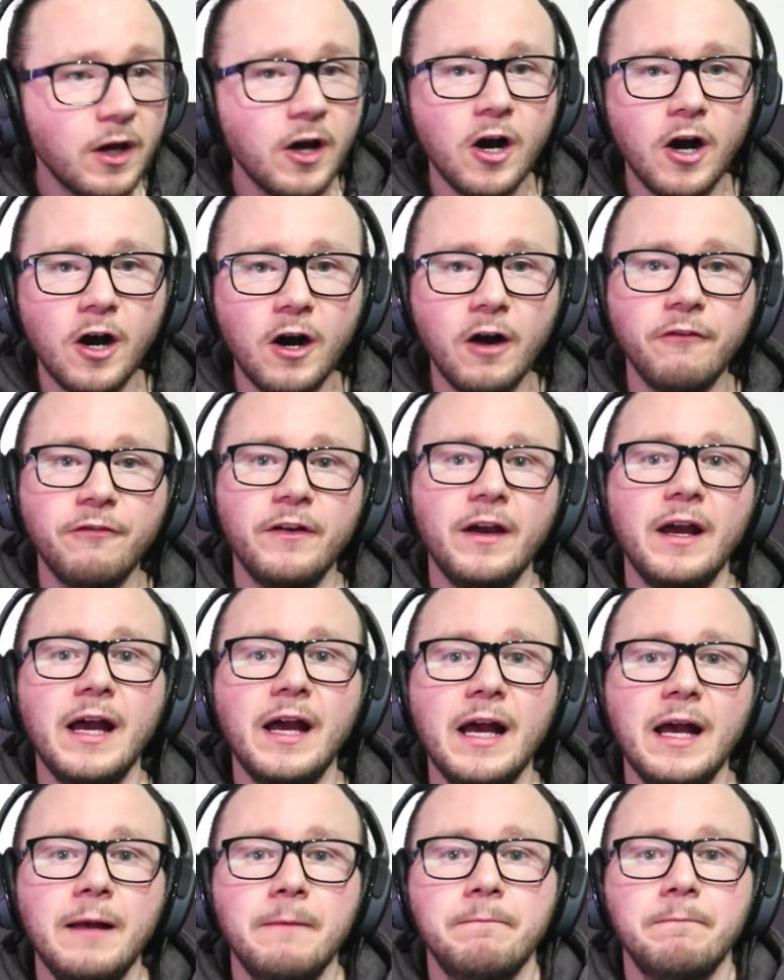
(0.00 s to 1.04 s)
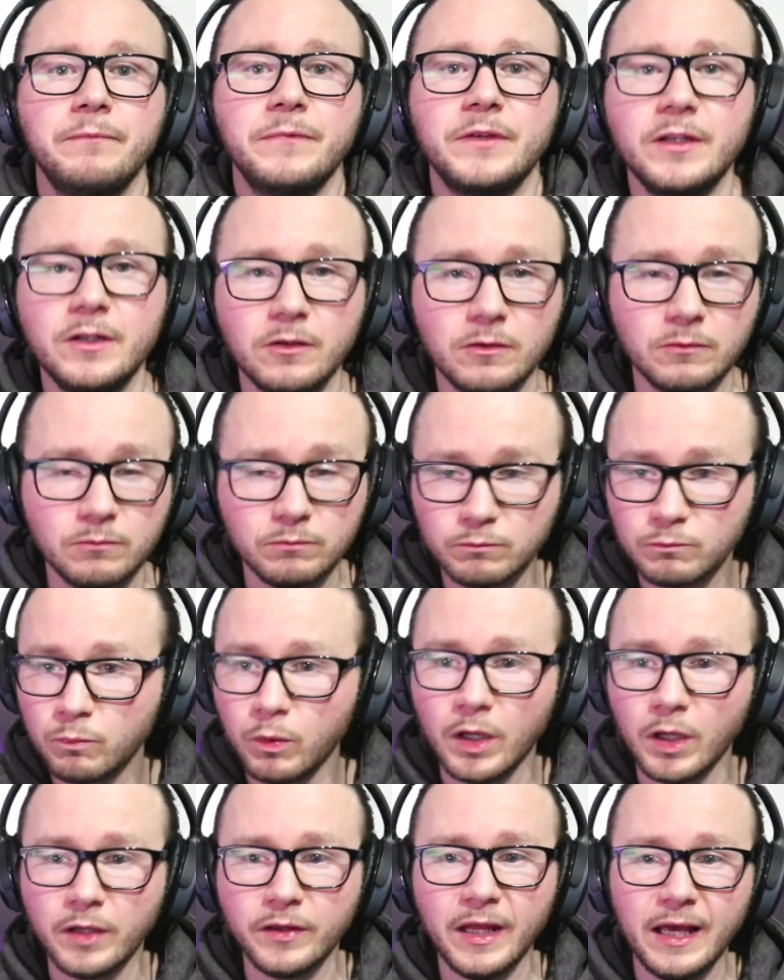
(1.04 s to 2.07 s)
of, um, you know,
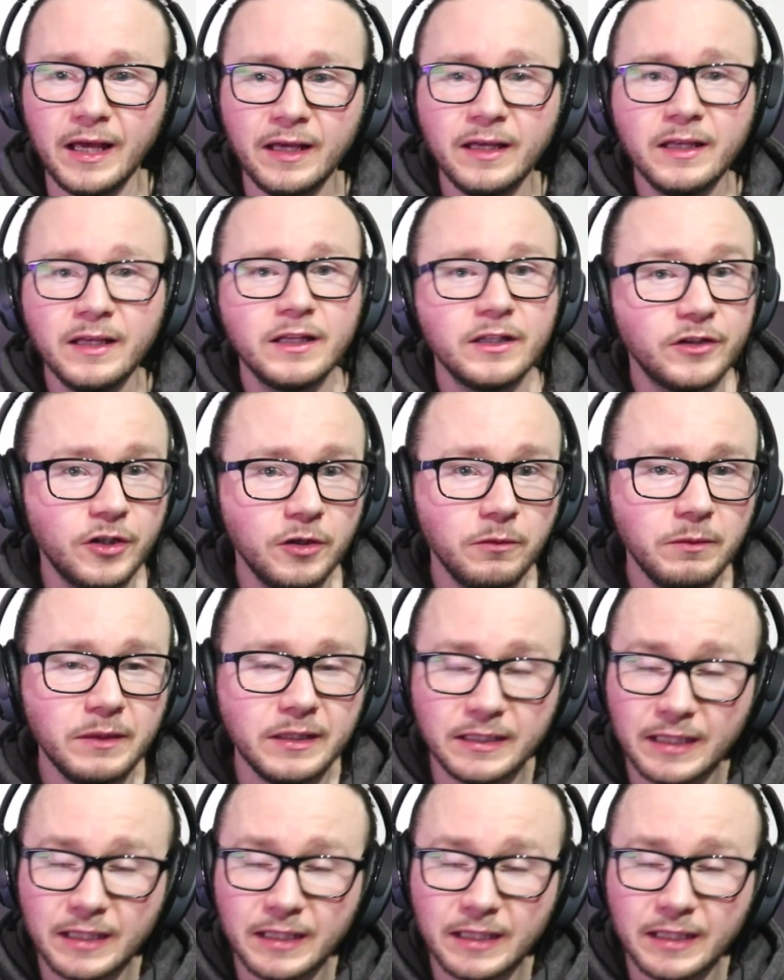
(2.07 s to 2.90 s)
what they're doing.